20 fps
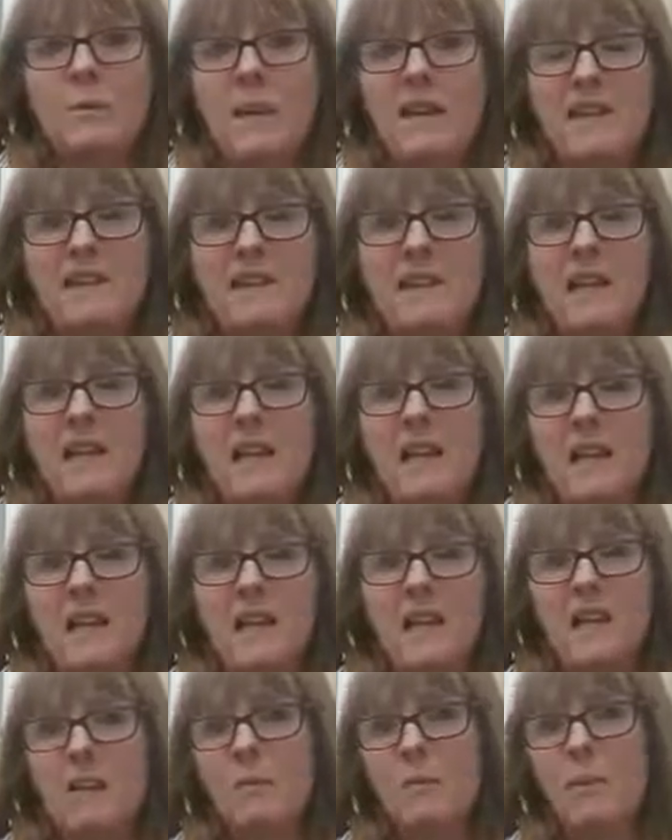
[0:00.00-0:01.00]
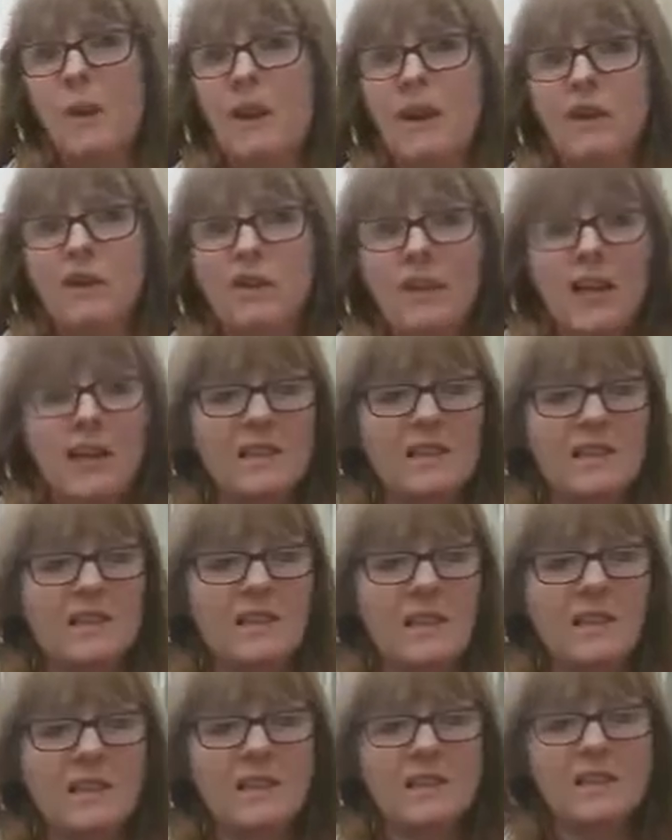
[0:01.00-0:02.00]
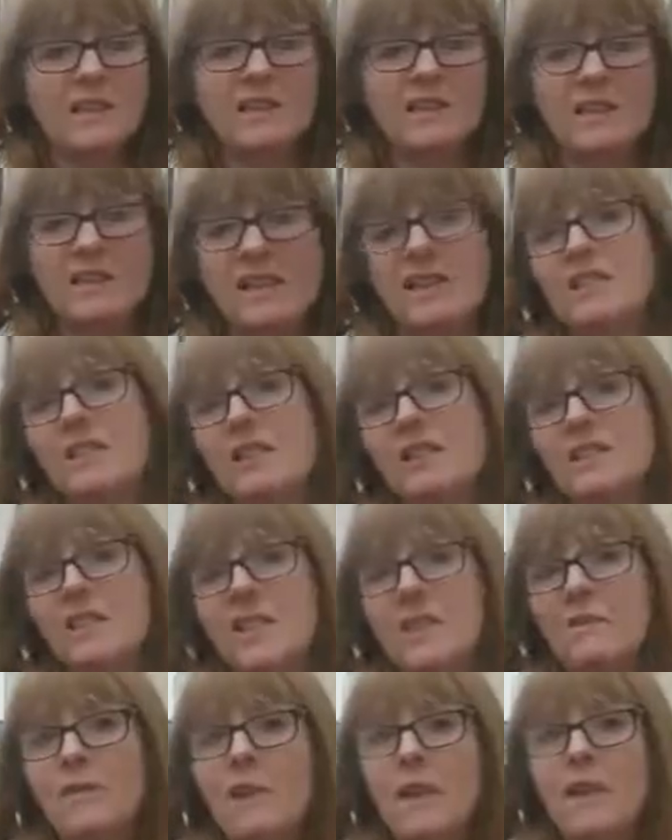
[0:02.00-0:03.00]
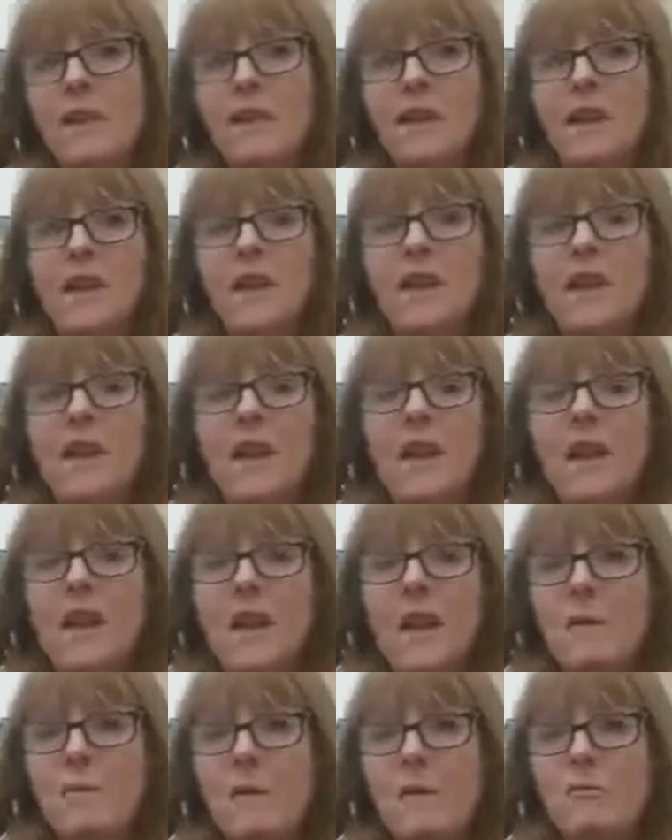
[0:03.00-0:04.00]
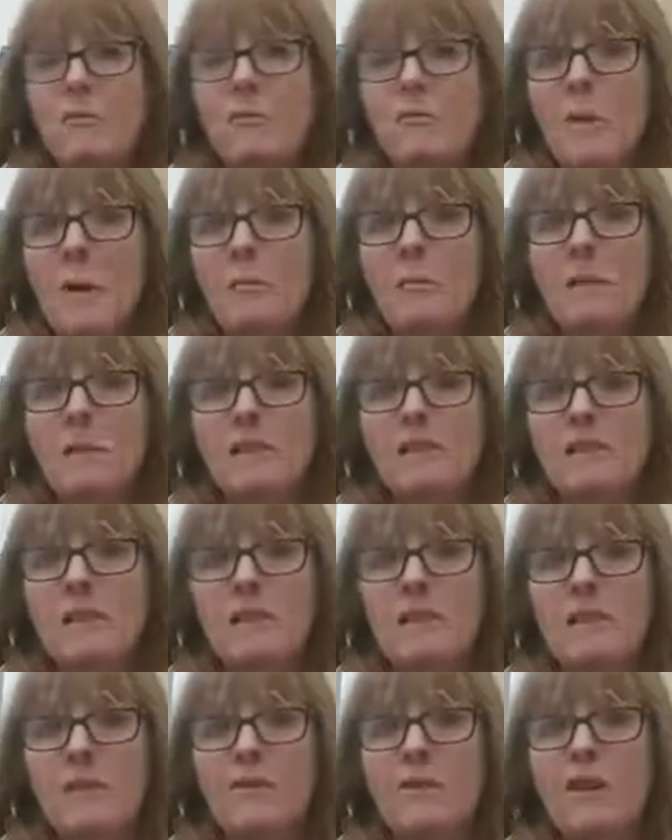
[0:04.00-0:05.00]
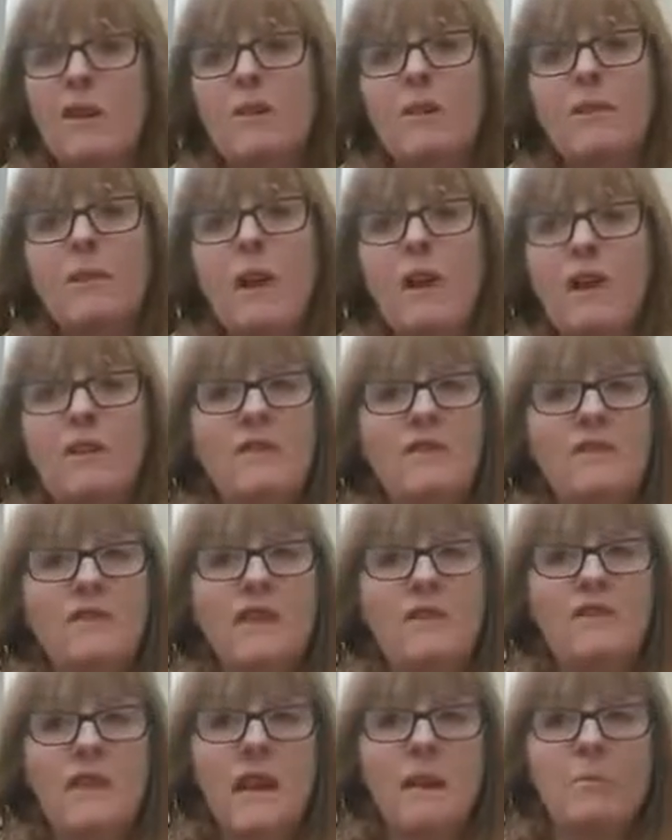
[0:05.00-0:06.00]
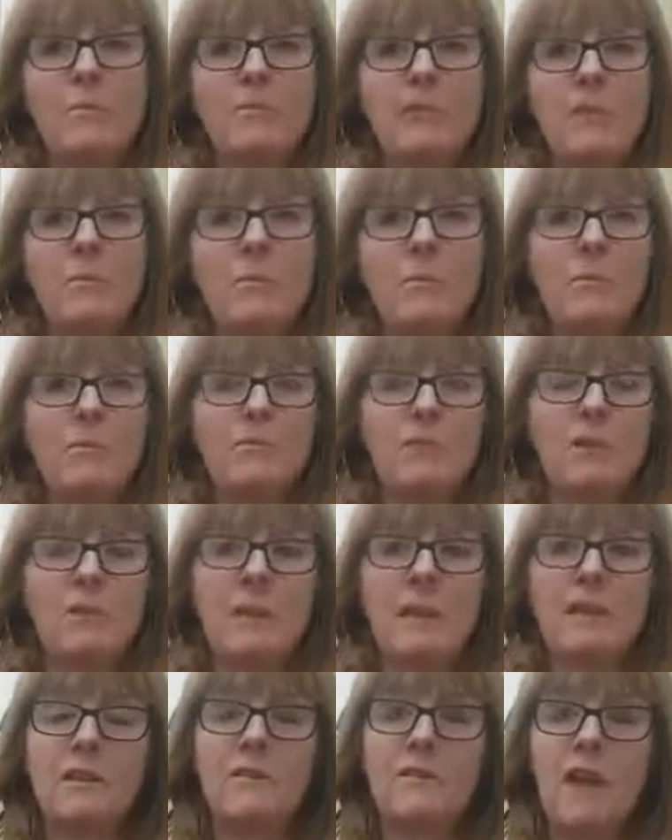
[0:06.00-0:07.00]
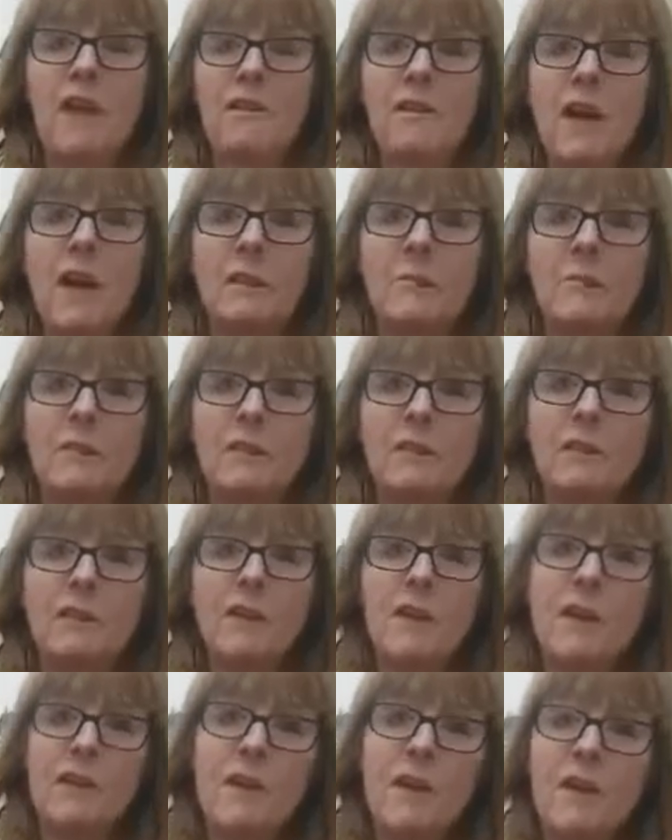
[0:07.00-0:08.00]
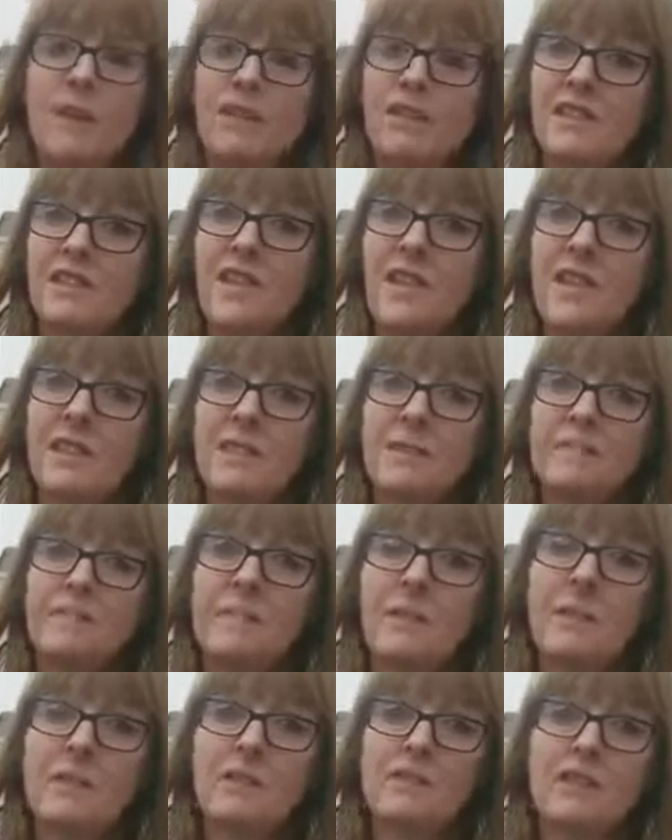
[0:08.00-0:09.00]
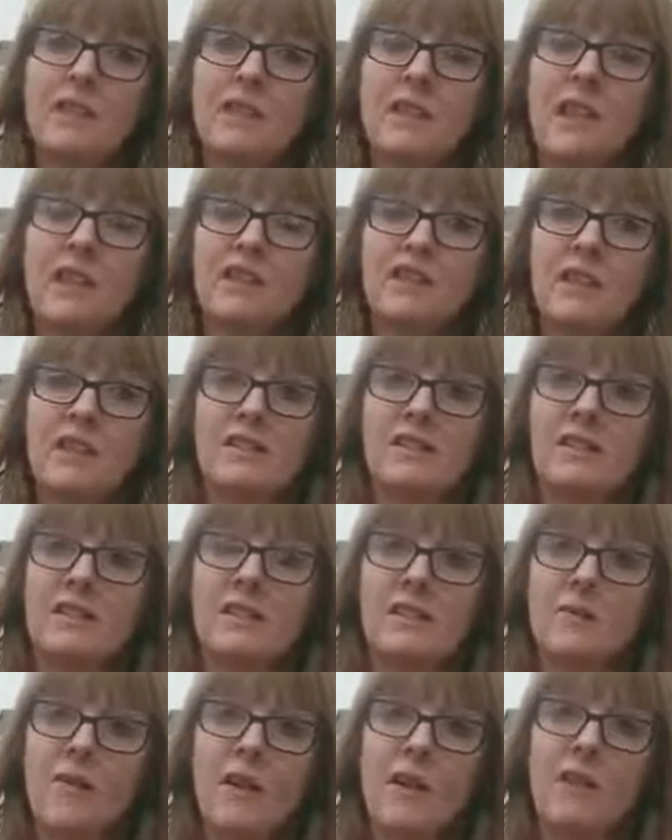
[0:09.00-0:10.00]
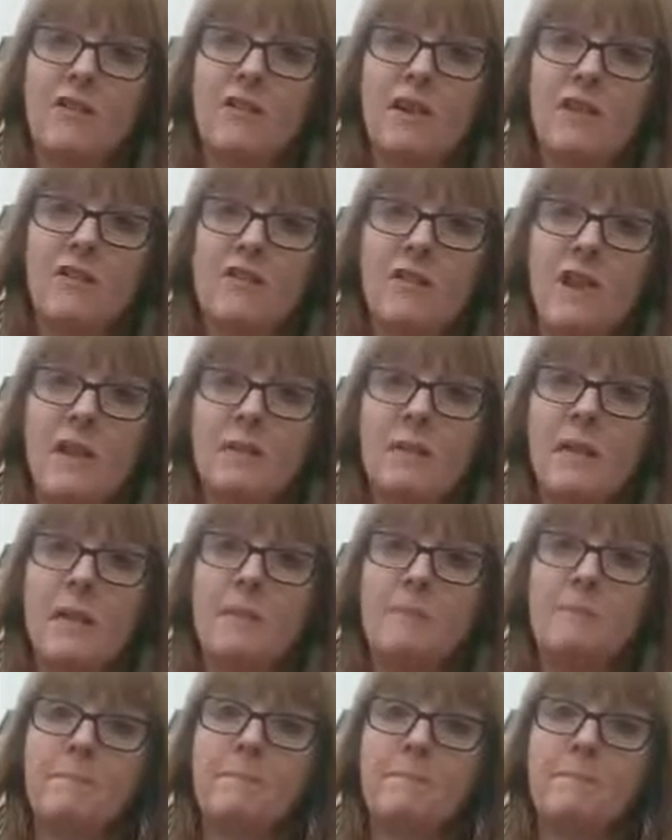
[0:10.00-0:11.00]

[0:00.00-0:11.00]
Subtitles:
basically, when I got elected in 6 years down the line, a Member of Public said, "Have you heard of Suzanne Brimm?" She picked the phone up, and here we are today, trying to get justice for her and her family.